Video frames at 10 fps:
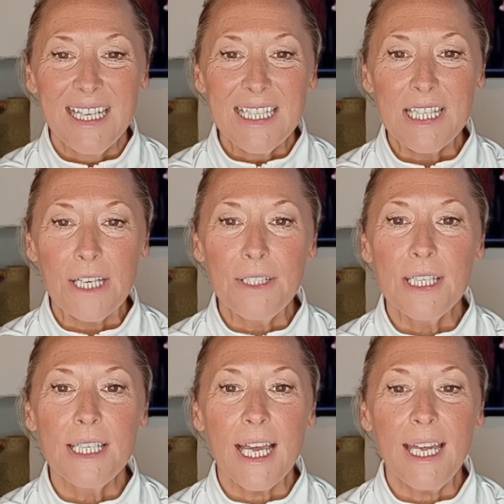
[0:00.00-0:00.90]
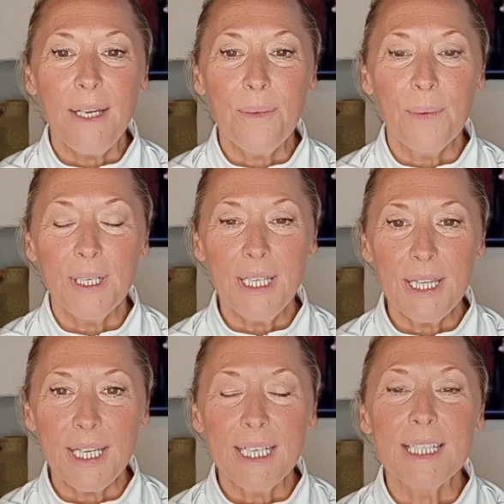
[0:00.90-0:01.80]
So today, one of the
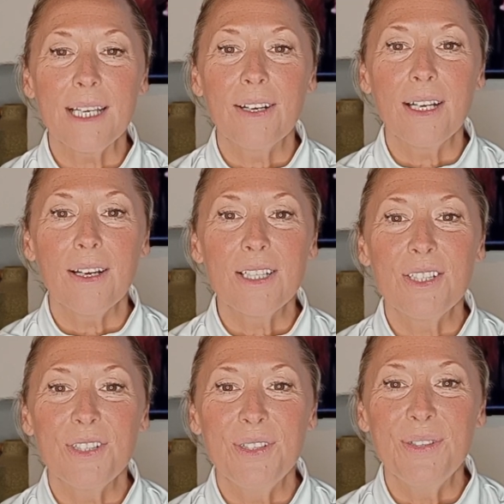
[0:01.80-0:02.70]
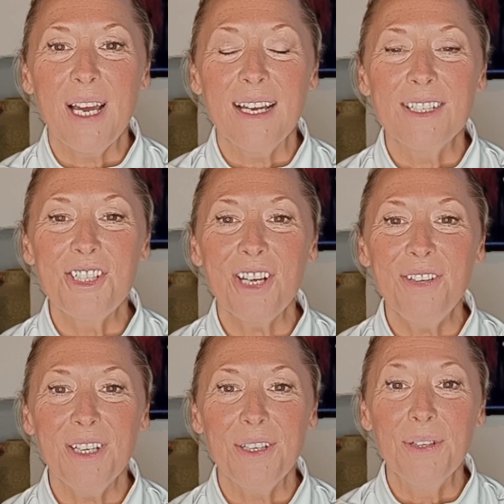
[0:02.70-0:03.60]
things that I'd like to show
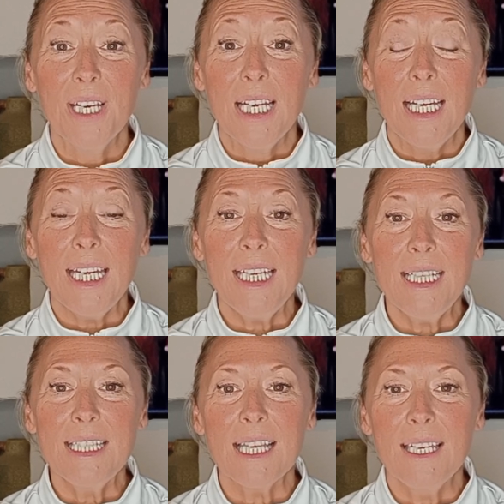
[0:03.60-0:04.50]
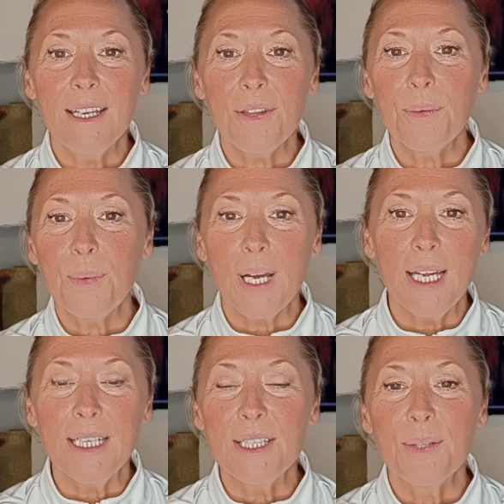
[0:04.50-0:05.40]
you is another
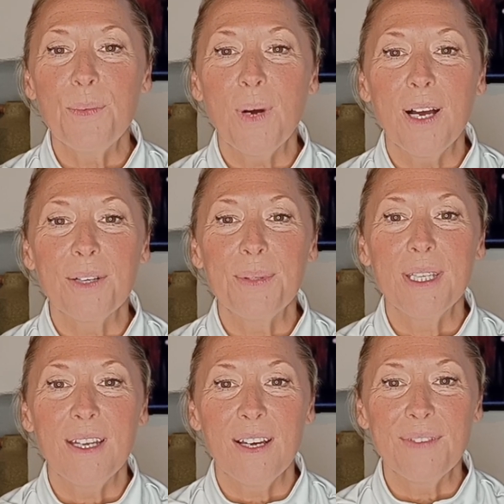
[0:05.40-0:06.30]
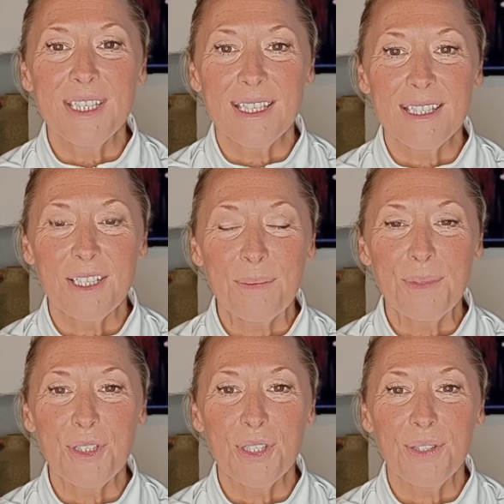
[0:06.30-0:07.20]
way to work with the nervous system
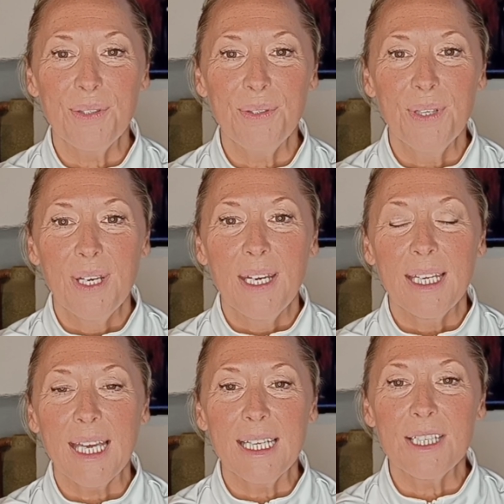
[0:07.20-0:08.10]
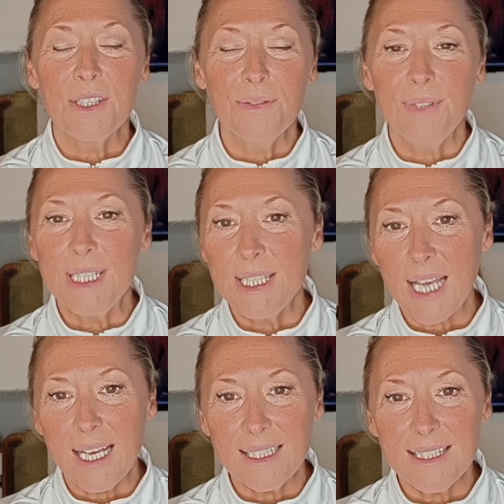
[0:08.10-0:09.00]
to get it to
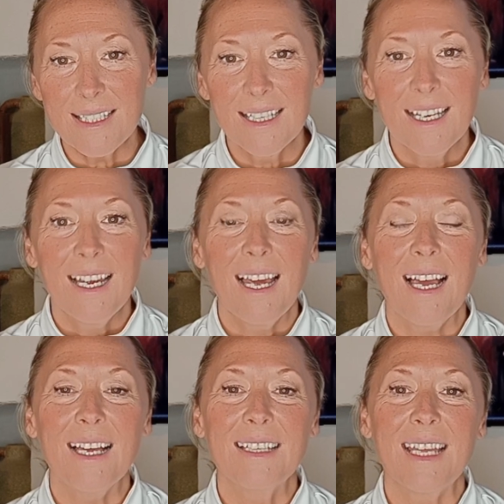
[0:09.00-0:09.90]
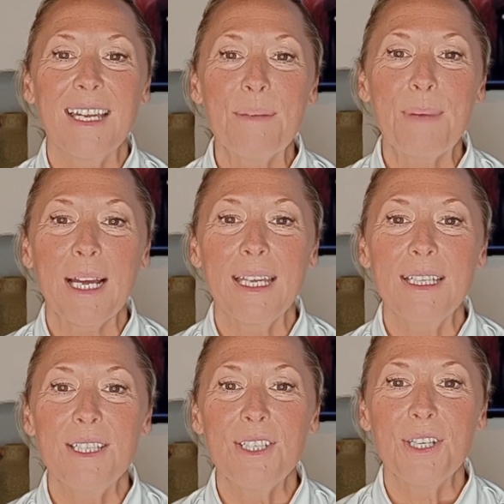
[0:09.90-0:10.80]
reset and get it back
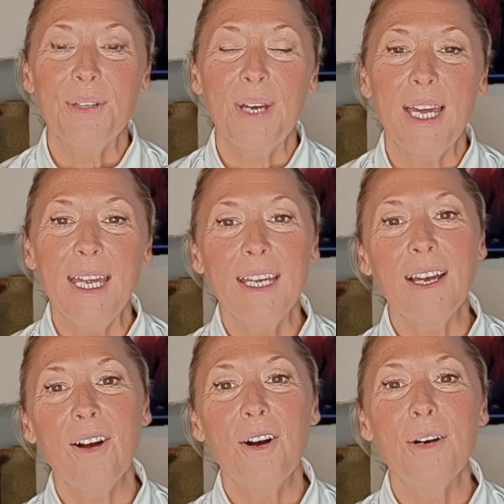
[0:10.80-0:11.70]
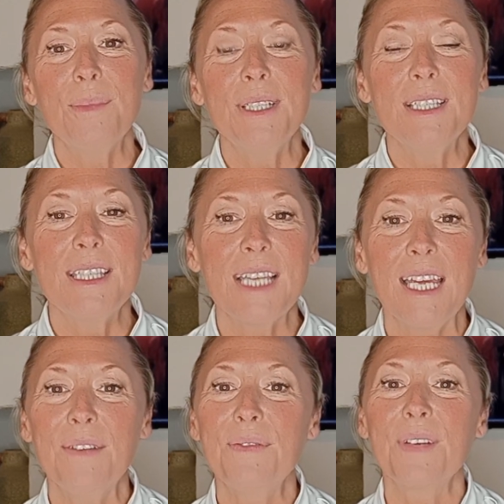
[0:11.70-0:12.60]
into a calm and
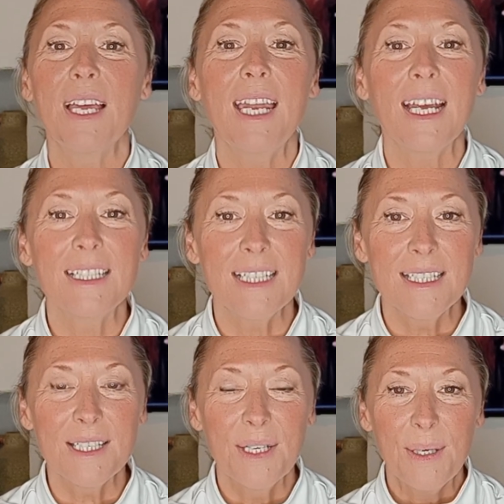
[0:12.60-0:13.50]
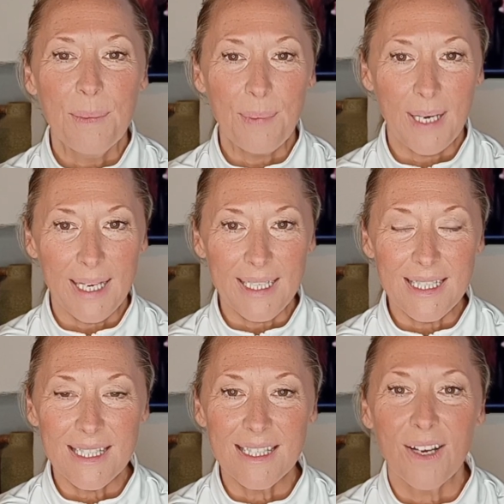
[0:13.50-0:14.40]
safe, connected
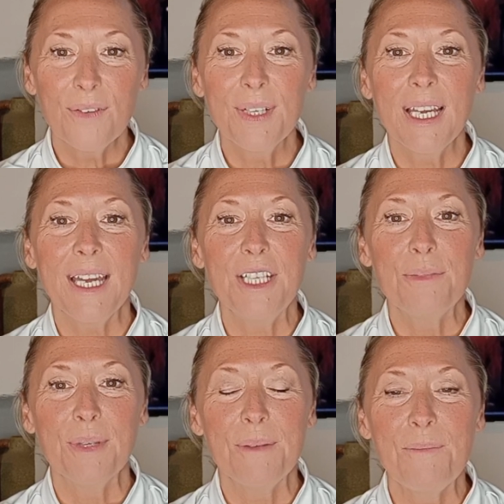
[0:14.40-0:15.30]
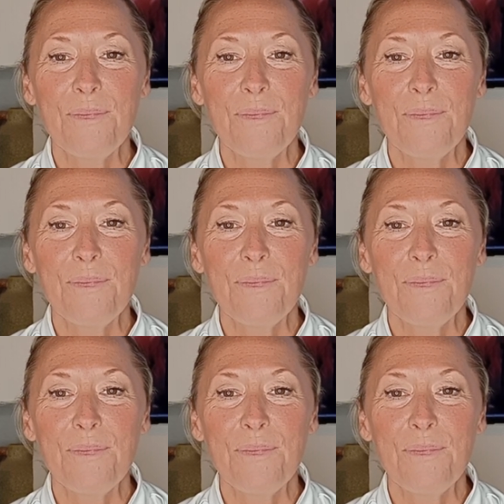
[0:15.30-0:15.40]
place of engagement.